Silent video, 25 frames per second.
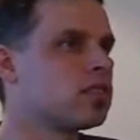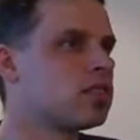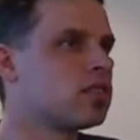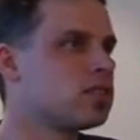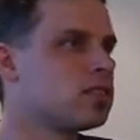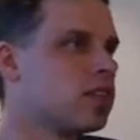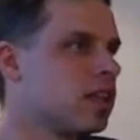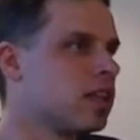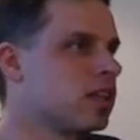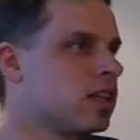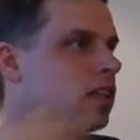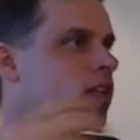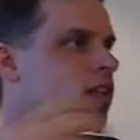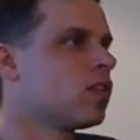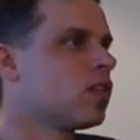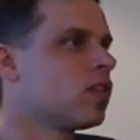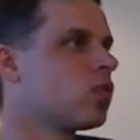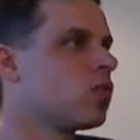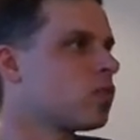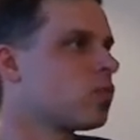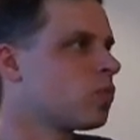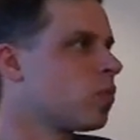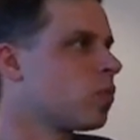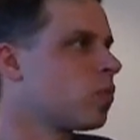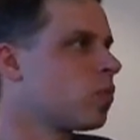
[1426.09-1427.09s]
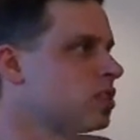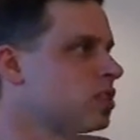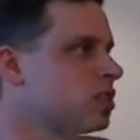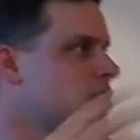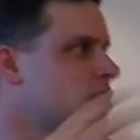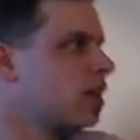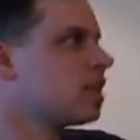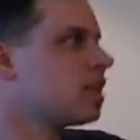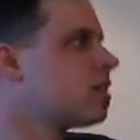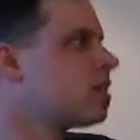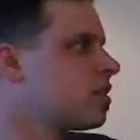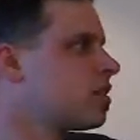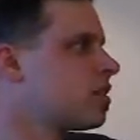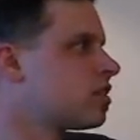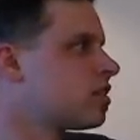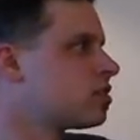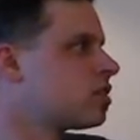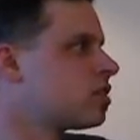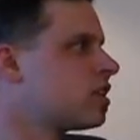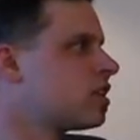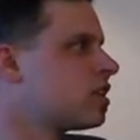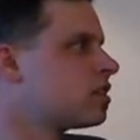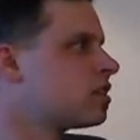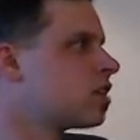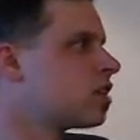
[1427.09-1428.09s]
So you can, once you get into the
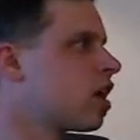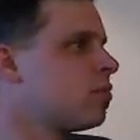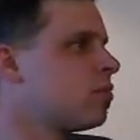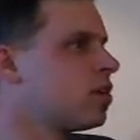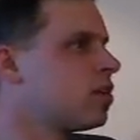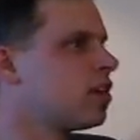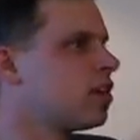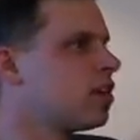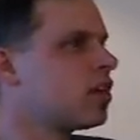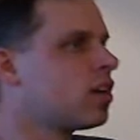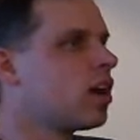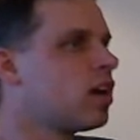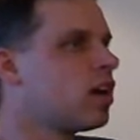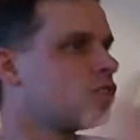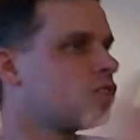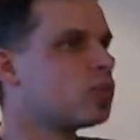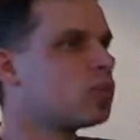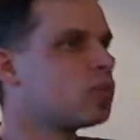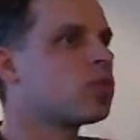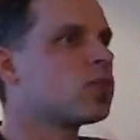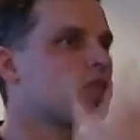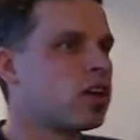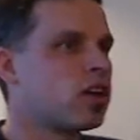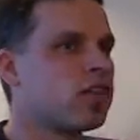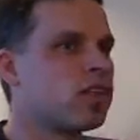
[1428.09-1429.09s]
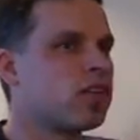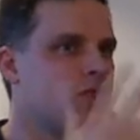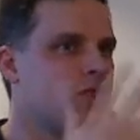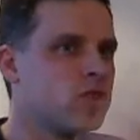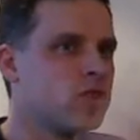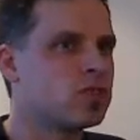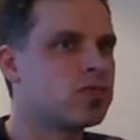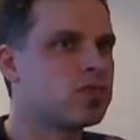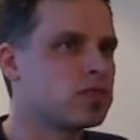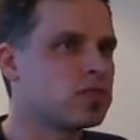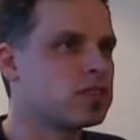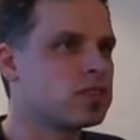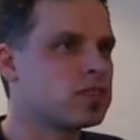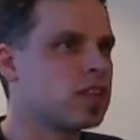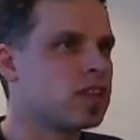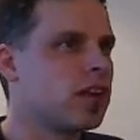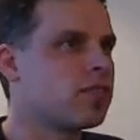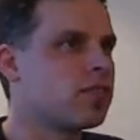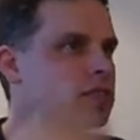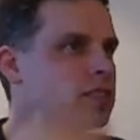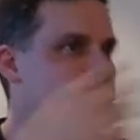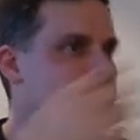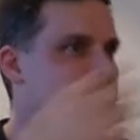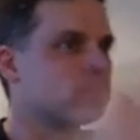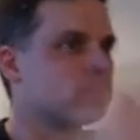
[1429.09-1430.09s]
string type, you can kind of do a lot of useful
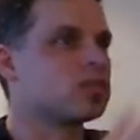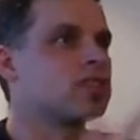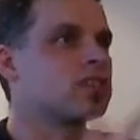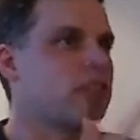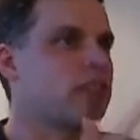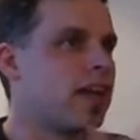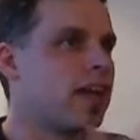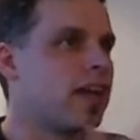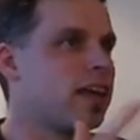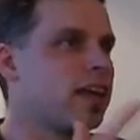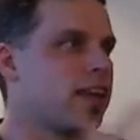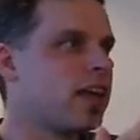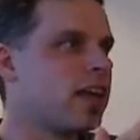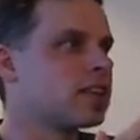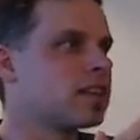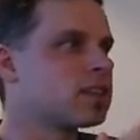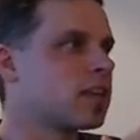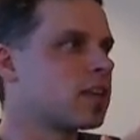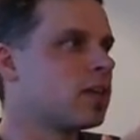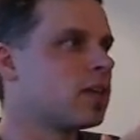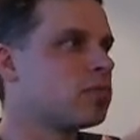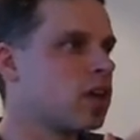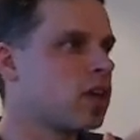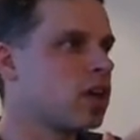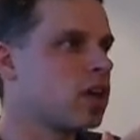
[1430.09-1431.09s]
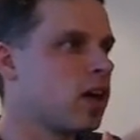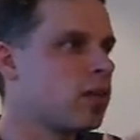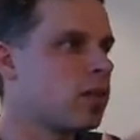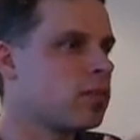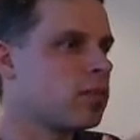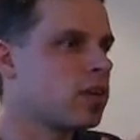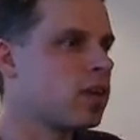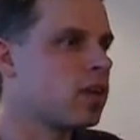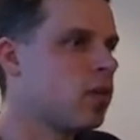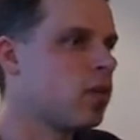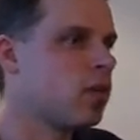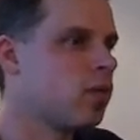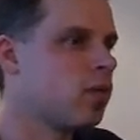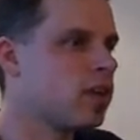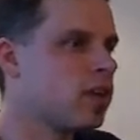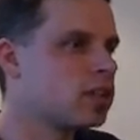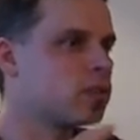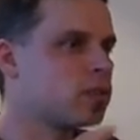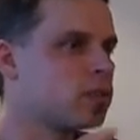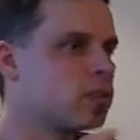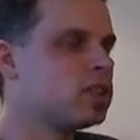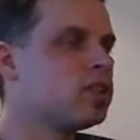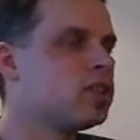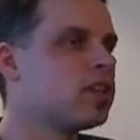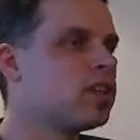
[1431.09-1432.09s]
stuff and still stay in that same type. Whereas
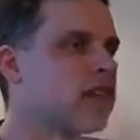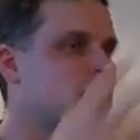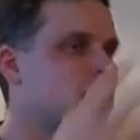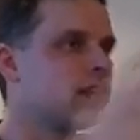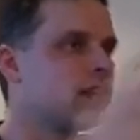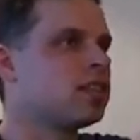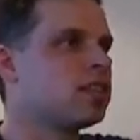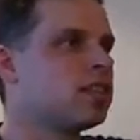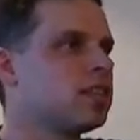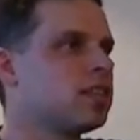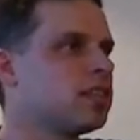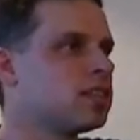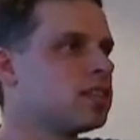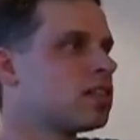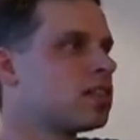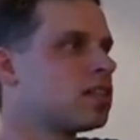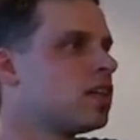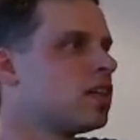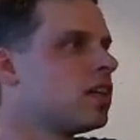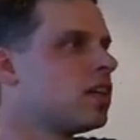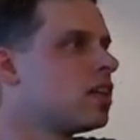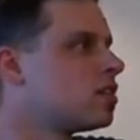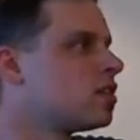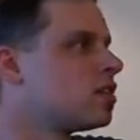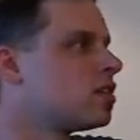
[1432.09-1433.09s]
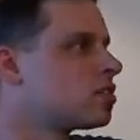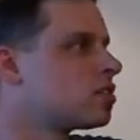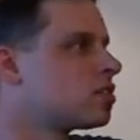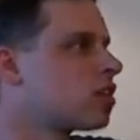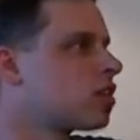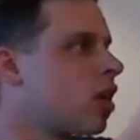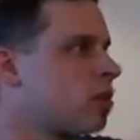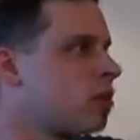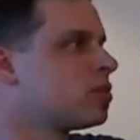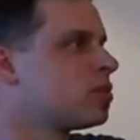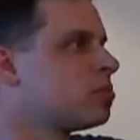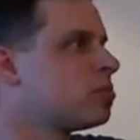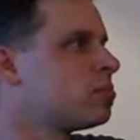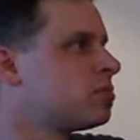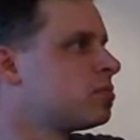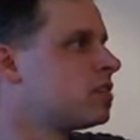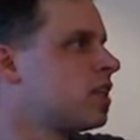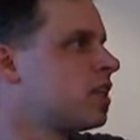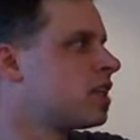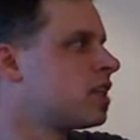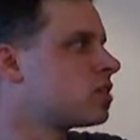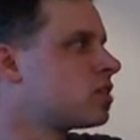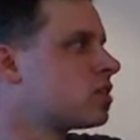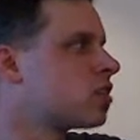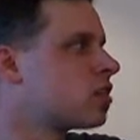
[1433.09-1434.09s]
once you get into this type
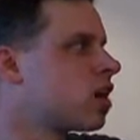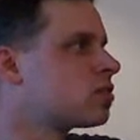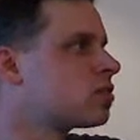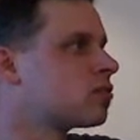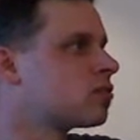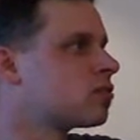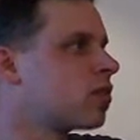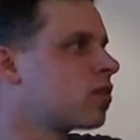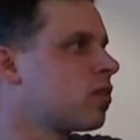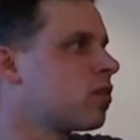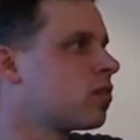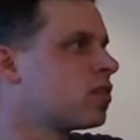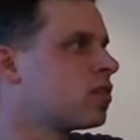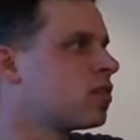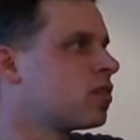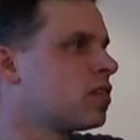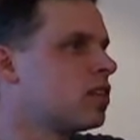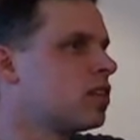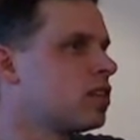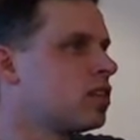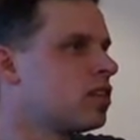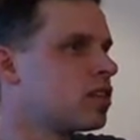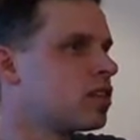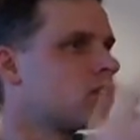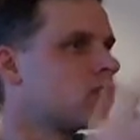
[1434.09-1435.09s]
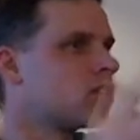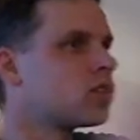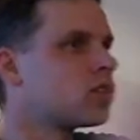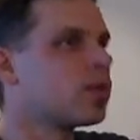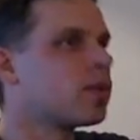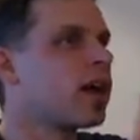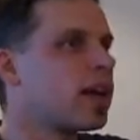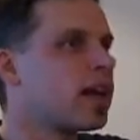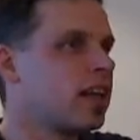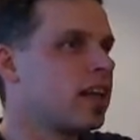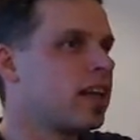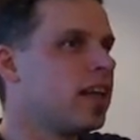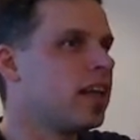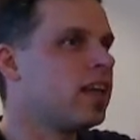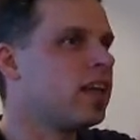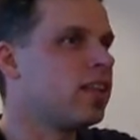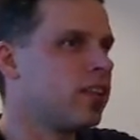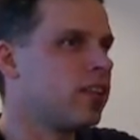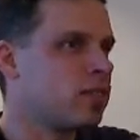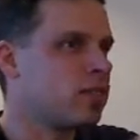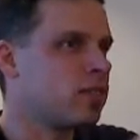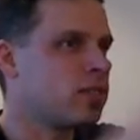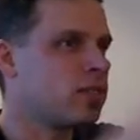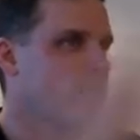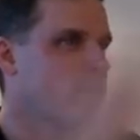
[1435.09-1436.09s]
representing a dice roll, you can do hardly
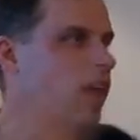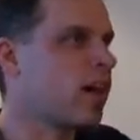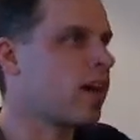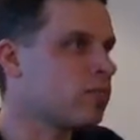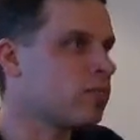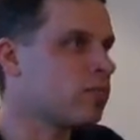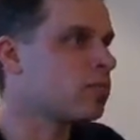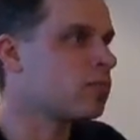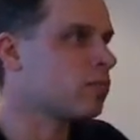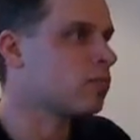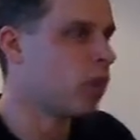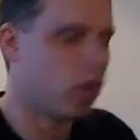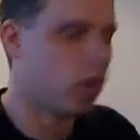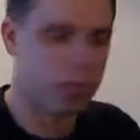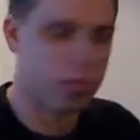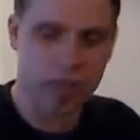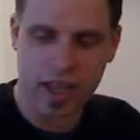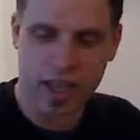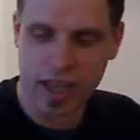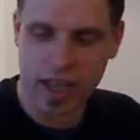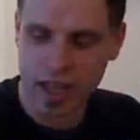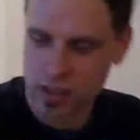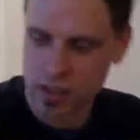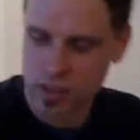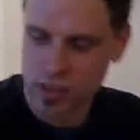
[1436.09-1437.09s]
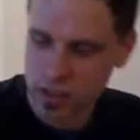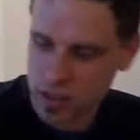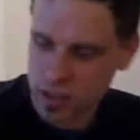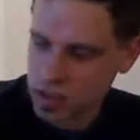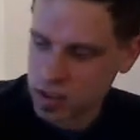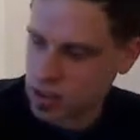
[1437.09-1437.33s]
anything without popping out.